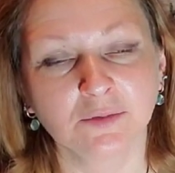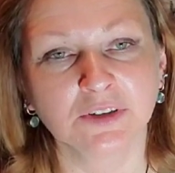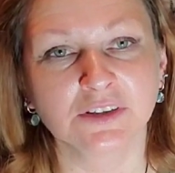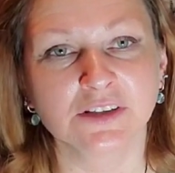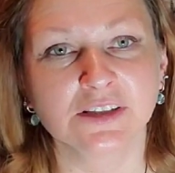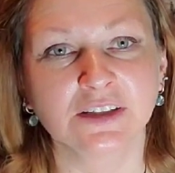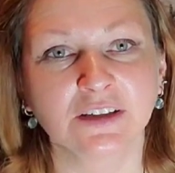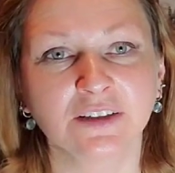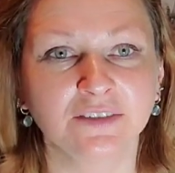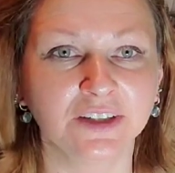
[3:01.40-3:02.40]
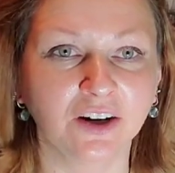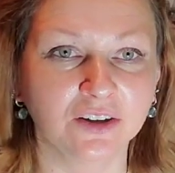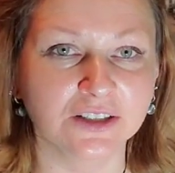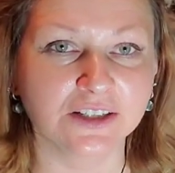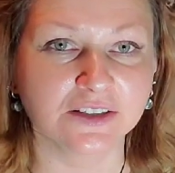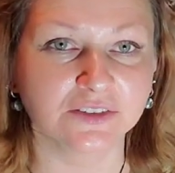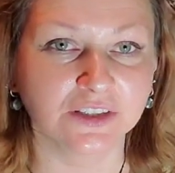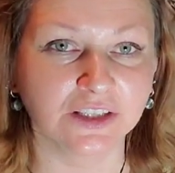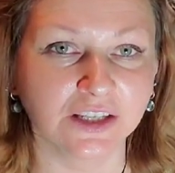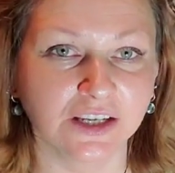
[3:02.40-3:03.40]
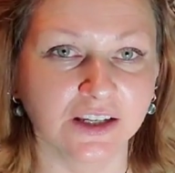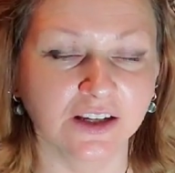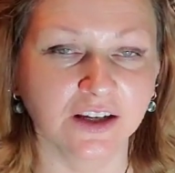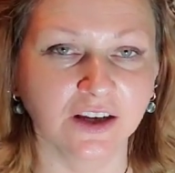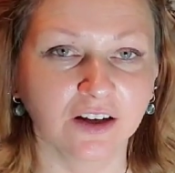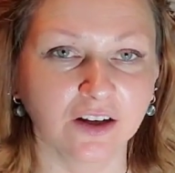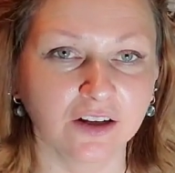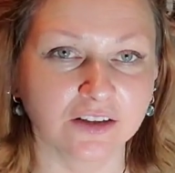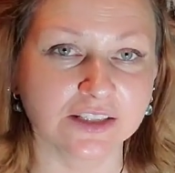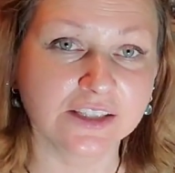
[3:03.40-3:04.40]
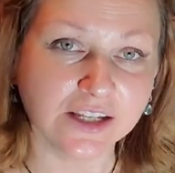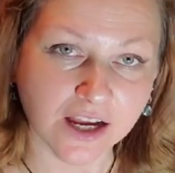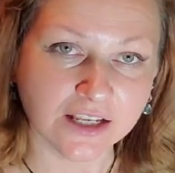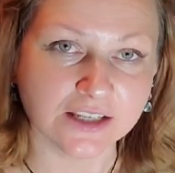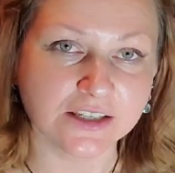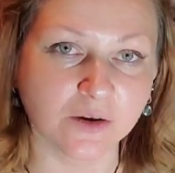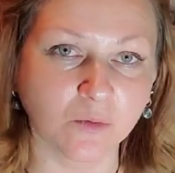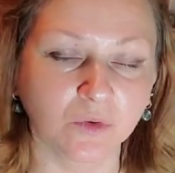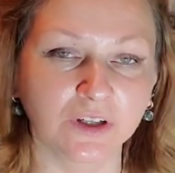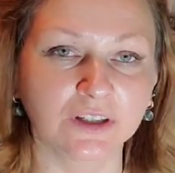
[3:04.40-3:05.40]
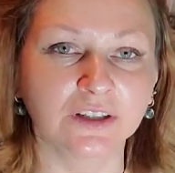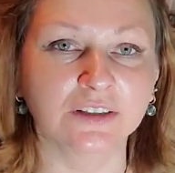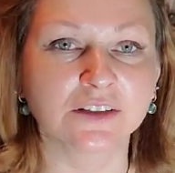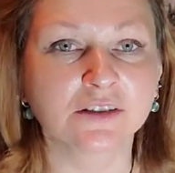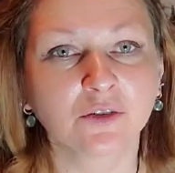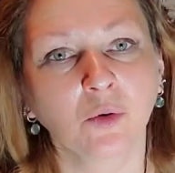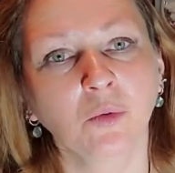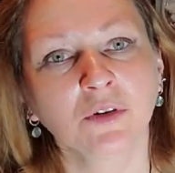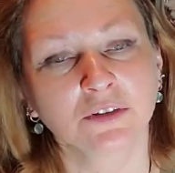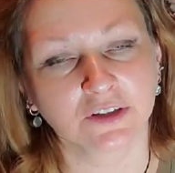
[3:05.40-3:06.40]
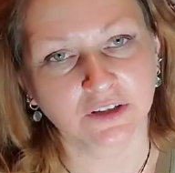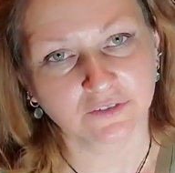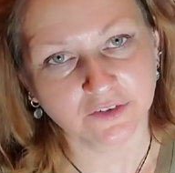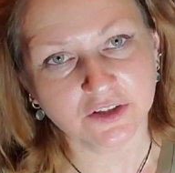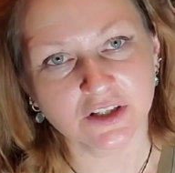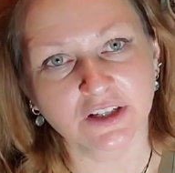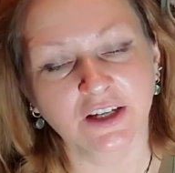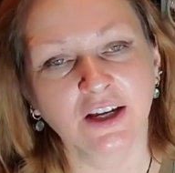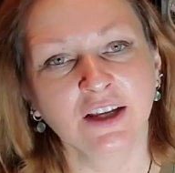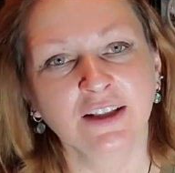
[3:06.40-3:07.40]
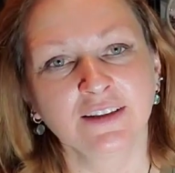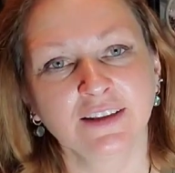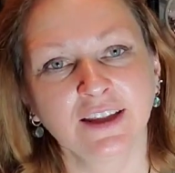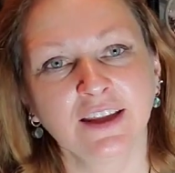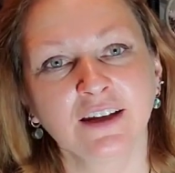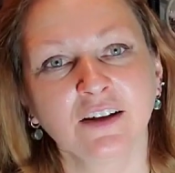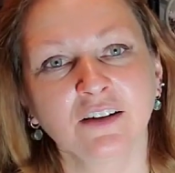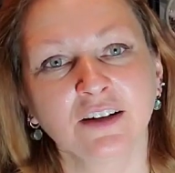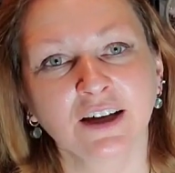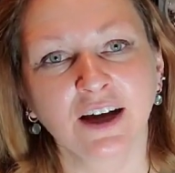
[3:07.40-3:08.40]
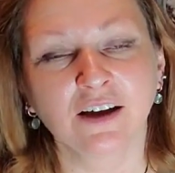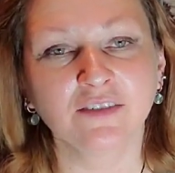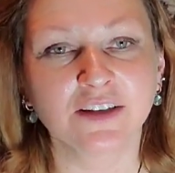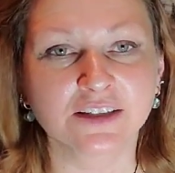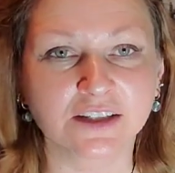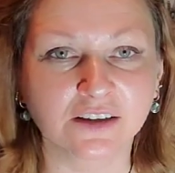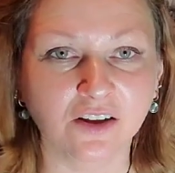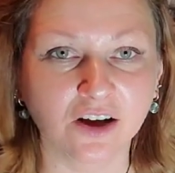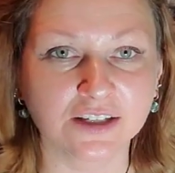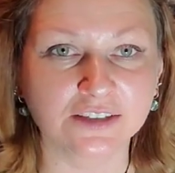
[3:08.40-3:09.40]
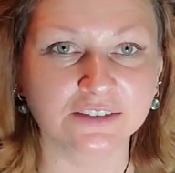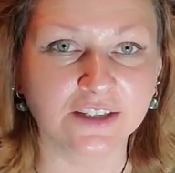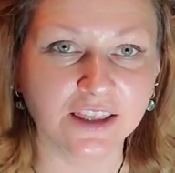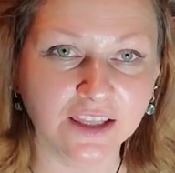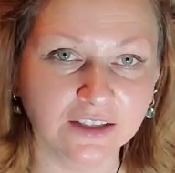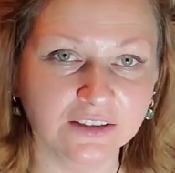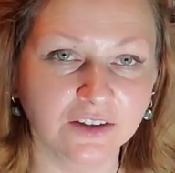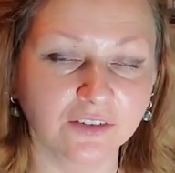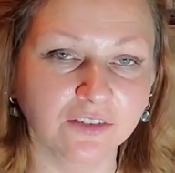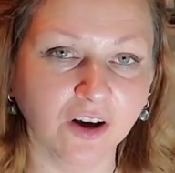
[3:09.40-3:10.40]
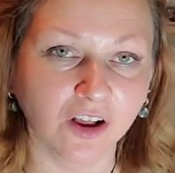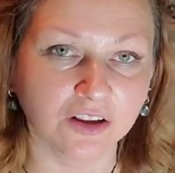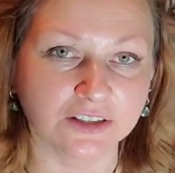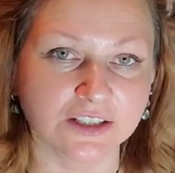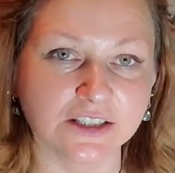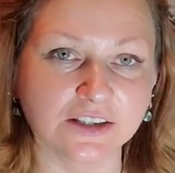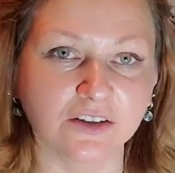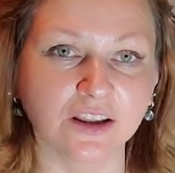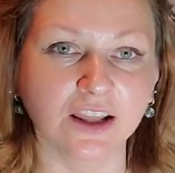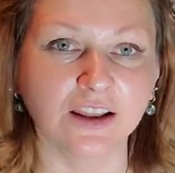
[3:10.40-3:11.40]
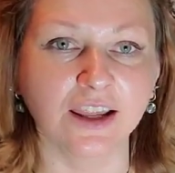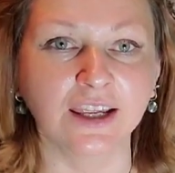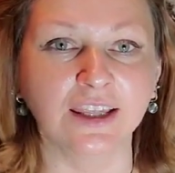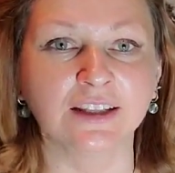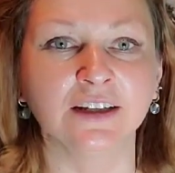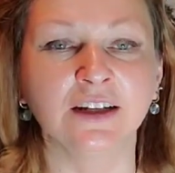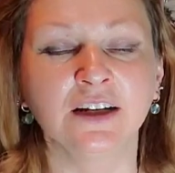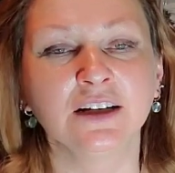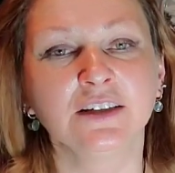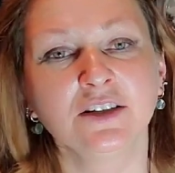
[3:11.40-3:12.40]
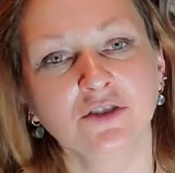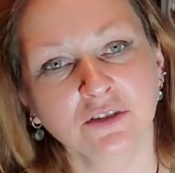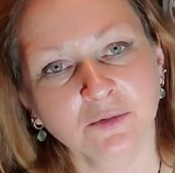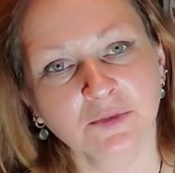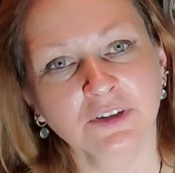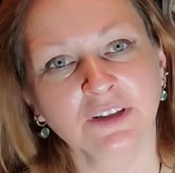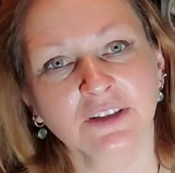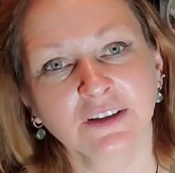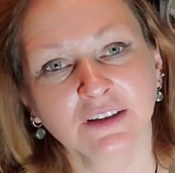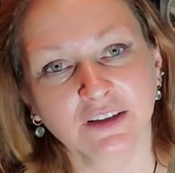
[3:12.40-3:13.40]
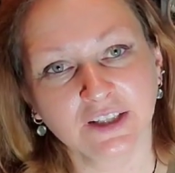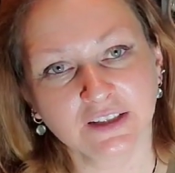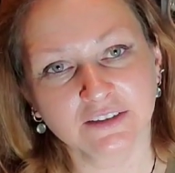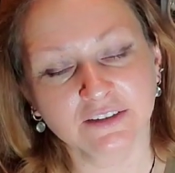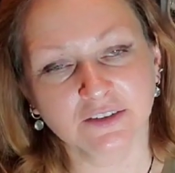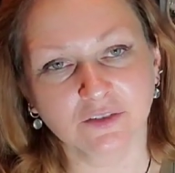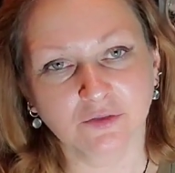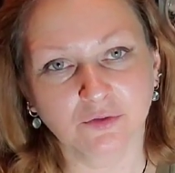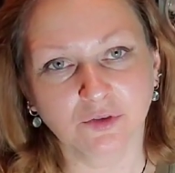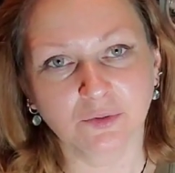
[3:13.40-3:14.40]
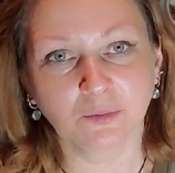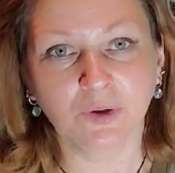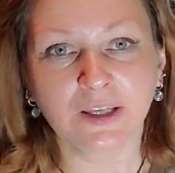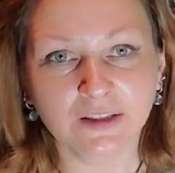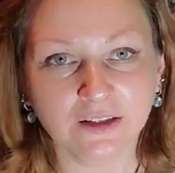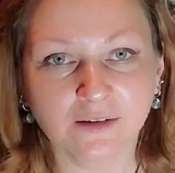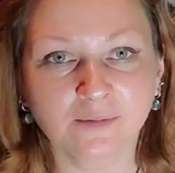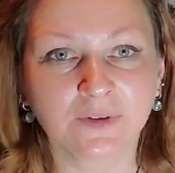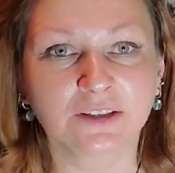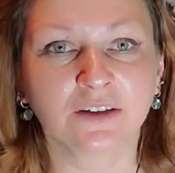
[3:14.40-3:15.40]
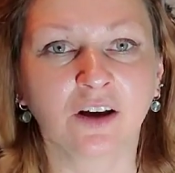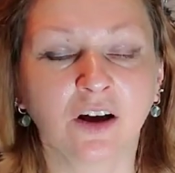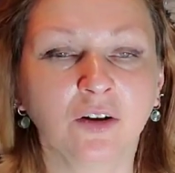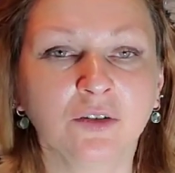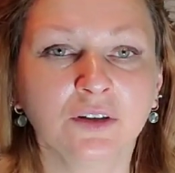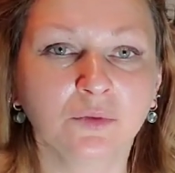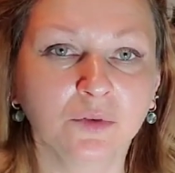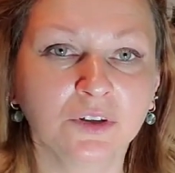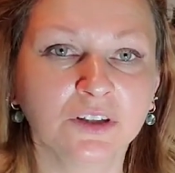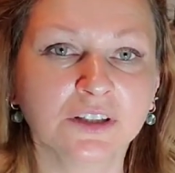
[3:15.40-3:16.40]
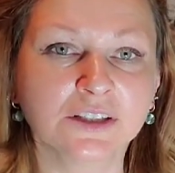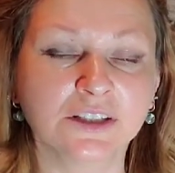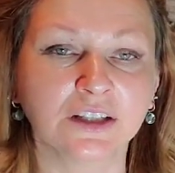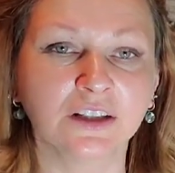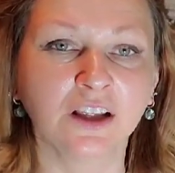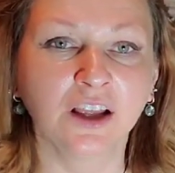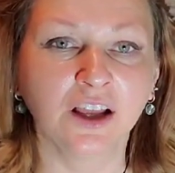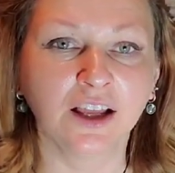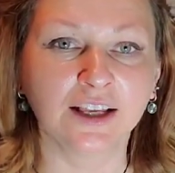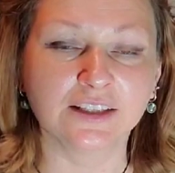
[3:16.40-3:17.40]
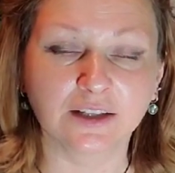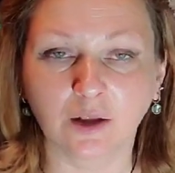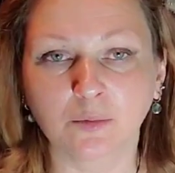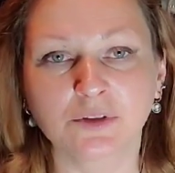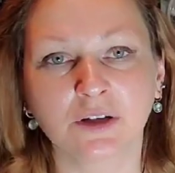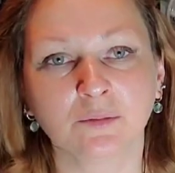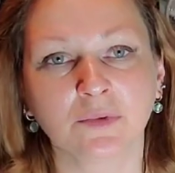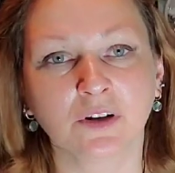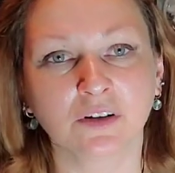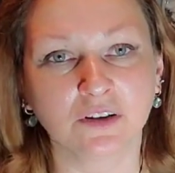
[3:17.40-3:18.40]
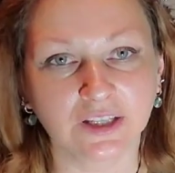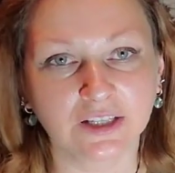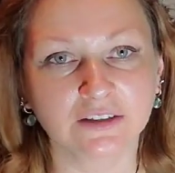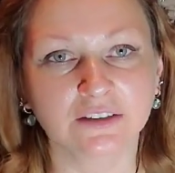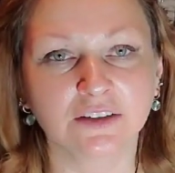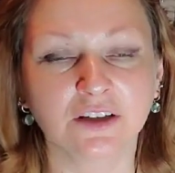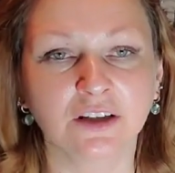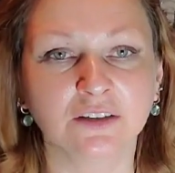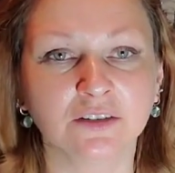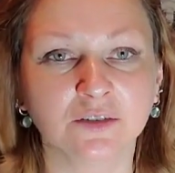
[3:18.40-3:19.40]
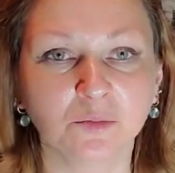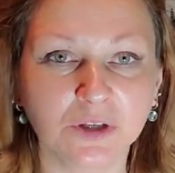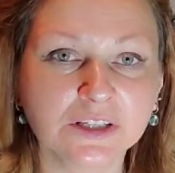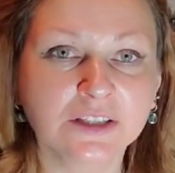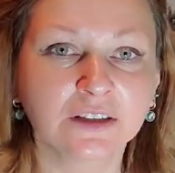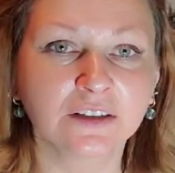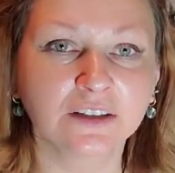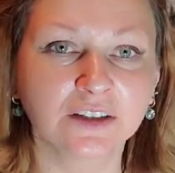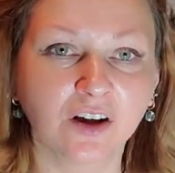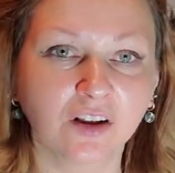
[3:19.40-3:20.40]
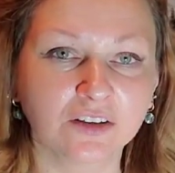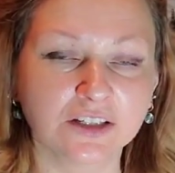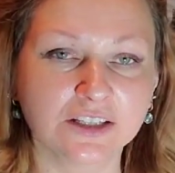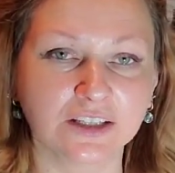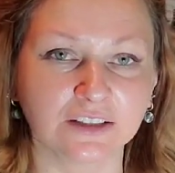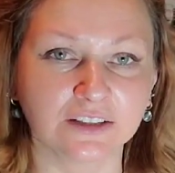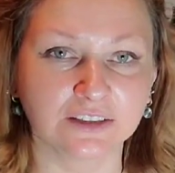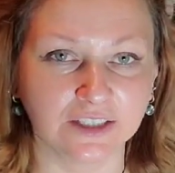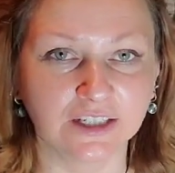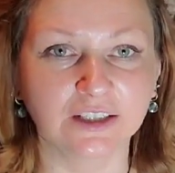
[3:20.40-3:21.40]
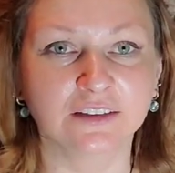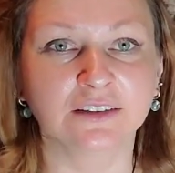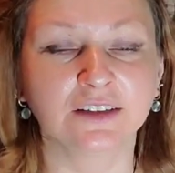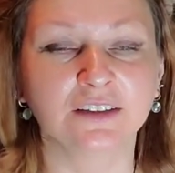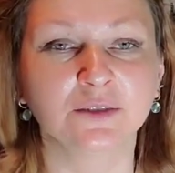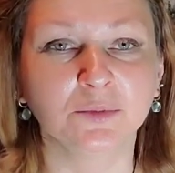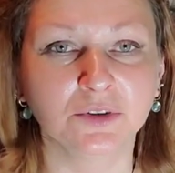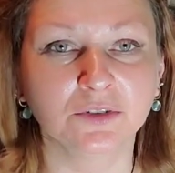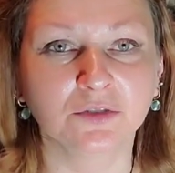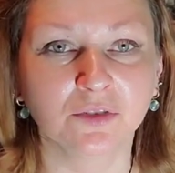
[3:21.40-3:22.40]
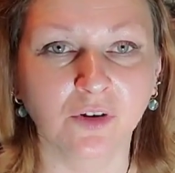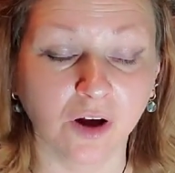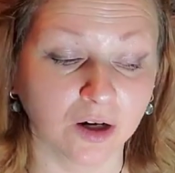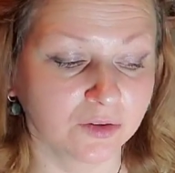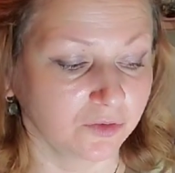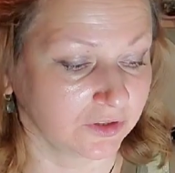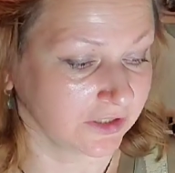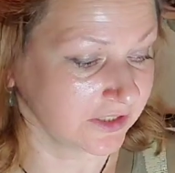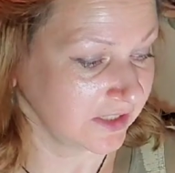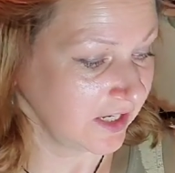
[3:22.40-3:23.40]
because every artist on the study somewhere in a school or university, they have this class or theory of colors so that they can determine later what made them and how they works, and it helps them later in mixing their colors and creating their beautiful artworks.